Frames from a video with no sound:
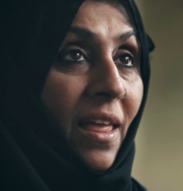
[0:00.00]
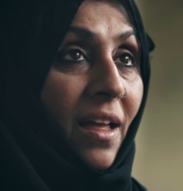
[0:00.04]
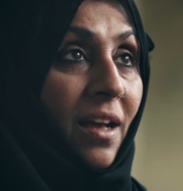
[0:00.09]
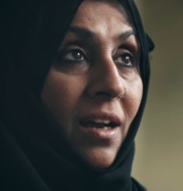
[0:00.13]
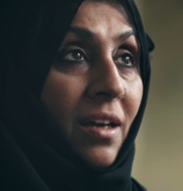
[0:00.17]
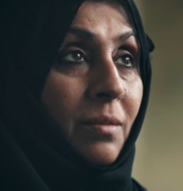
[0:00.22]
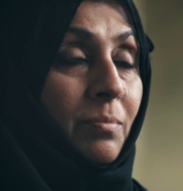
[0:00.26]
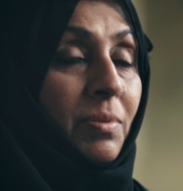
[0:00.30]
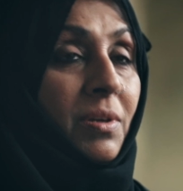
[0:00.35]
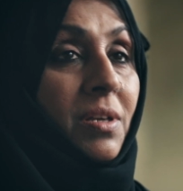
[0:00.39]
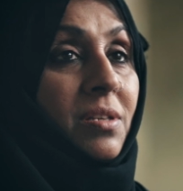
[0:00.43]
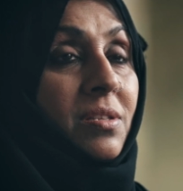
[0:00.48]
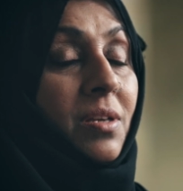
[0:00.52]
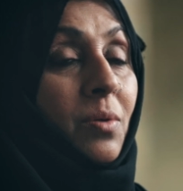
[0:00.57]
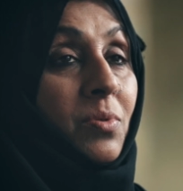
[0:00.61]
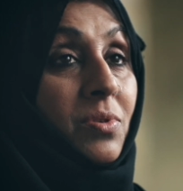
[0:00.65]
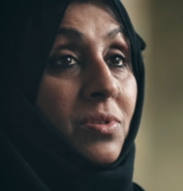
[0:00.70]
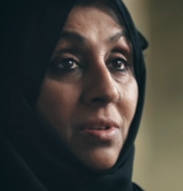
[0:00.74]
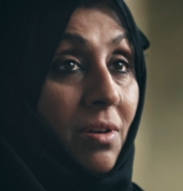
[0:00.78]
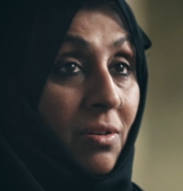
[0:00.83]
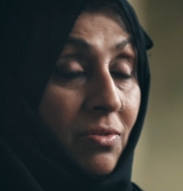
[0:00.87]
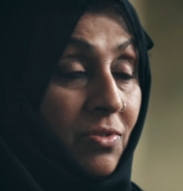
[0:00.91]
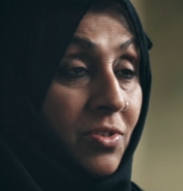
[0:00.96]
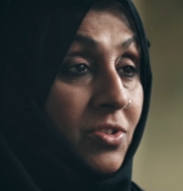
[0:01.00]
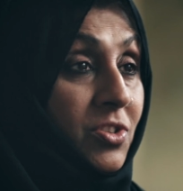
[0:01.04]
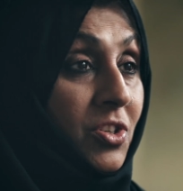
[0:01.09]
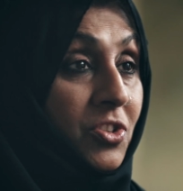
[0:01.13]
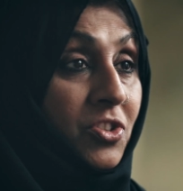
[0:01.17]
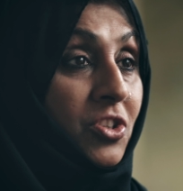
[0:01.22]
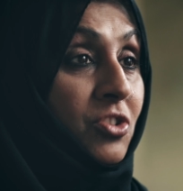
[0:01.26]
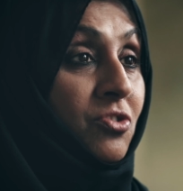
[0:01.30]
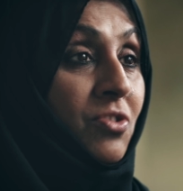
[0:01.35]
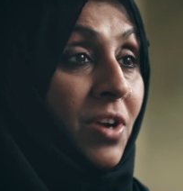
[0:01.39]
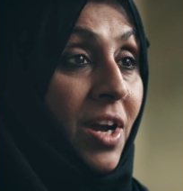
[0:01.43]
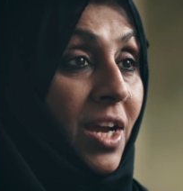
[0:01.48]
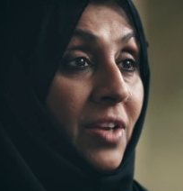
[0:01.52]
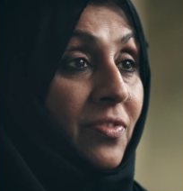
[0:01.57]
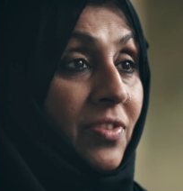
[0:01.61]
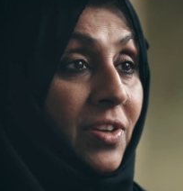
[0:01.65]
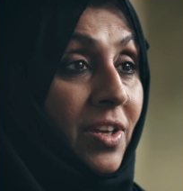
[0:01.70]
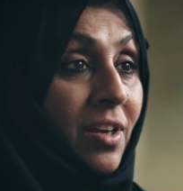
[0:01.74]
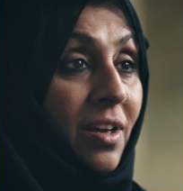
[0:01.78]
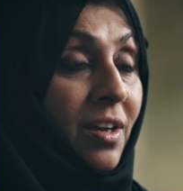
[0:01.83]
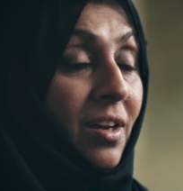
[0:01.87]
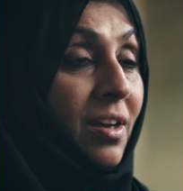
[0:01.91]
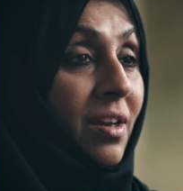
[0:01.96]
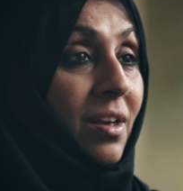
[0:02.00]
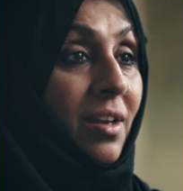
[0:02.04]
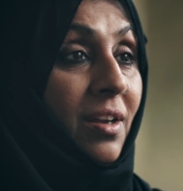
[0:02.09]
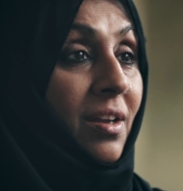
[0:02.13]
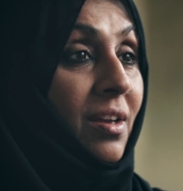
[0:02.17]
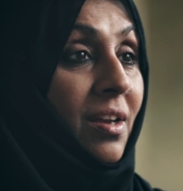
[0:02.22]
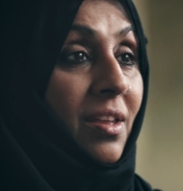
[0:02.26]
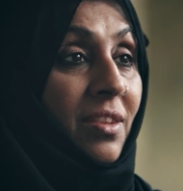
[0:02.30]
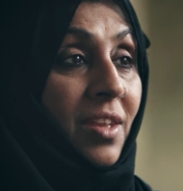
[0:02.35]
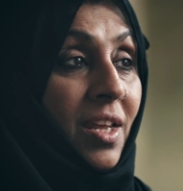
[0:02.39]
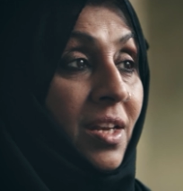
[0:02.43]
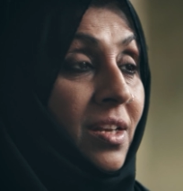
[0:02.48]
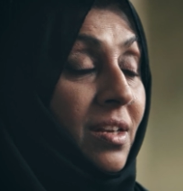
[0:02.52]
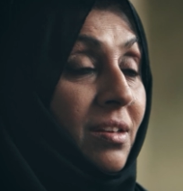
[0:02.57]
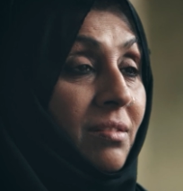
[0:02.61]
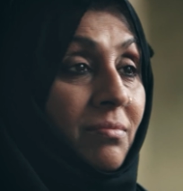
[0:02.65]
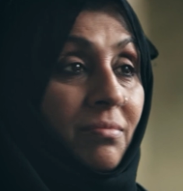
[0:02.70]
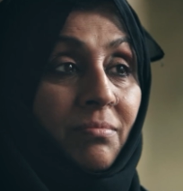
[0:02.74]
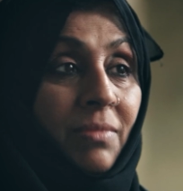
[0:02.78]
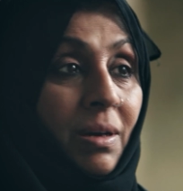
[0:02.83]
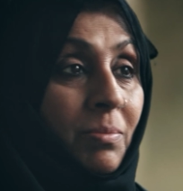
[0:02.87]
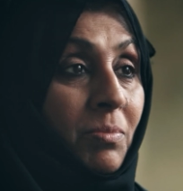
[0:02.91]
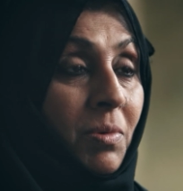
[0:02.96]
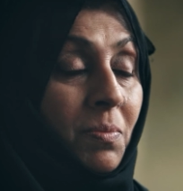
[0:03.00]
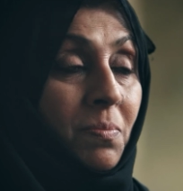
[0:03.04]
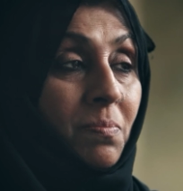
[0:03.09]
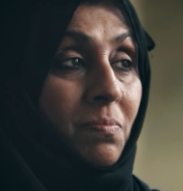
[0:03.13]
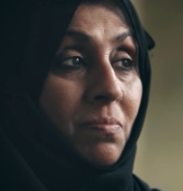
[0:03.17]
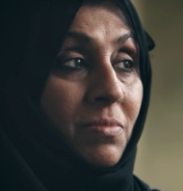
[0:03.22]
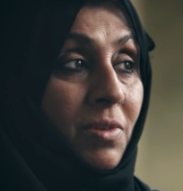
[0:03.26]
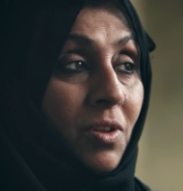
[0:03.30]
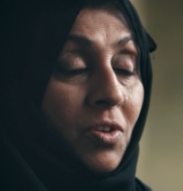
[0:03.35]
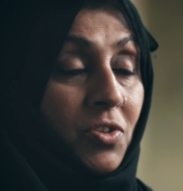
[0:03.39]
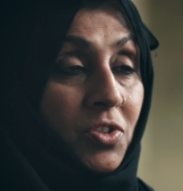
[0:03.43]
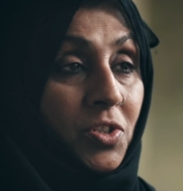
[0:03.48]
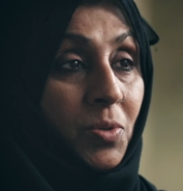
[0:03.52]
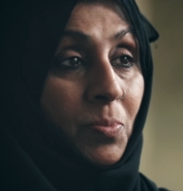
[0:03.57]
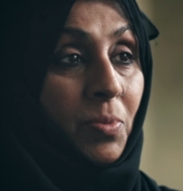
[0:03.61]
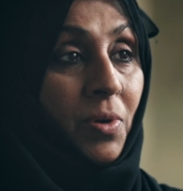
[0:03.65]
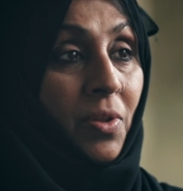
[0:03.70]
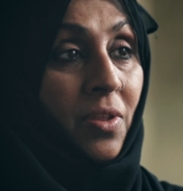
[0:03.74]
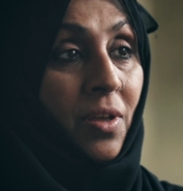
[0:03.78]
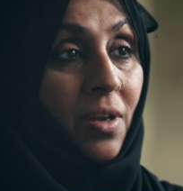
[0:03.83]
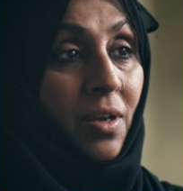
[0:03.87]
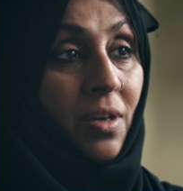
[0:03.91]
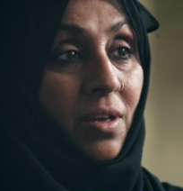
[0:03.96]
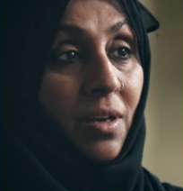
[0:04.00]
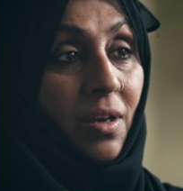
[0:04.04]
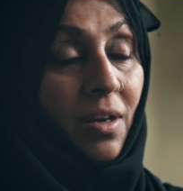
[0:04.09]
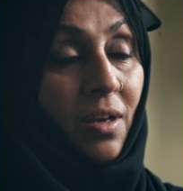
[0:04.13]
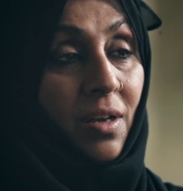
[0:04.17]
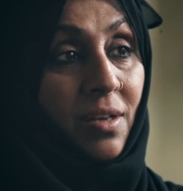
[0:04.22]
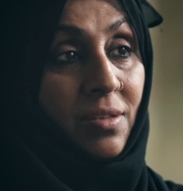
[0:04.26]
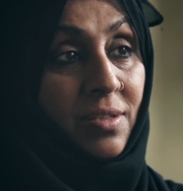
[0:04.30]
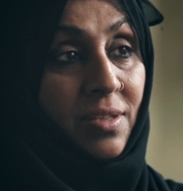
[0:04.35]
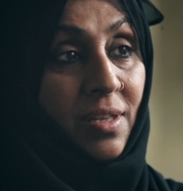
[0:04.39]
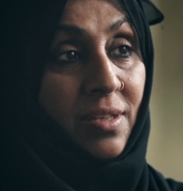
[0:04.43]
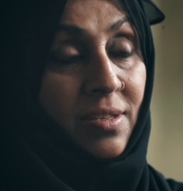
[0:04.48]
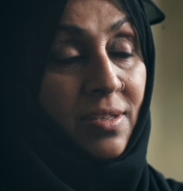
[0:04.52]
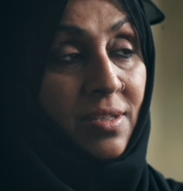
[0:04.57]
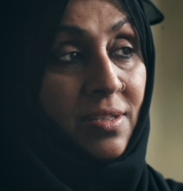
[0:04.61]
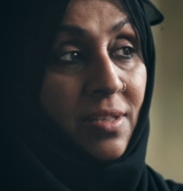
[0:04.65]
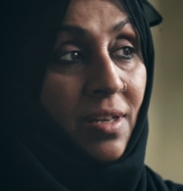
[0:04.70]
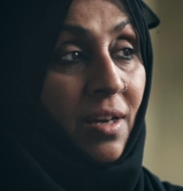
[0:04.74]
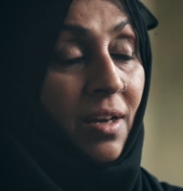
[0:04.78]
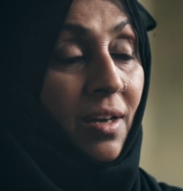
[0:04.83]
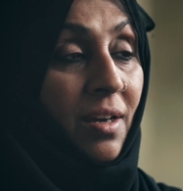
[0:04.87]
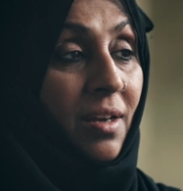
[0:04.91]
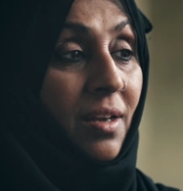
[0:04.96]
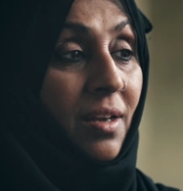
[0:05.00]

And because I was on such a drive here, then my mum lost a brother, a sister,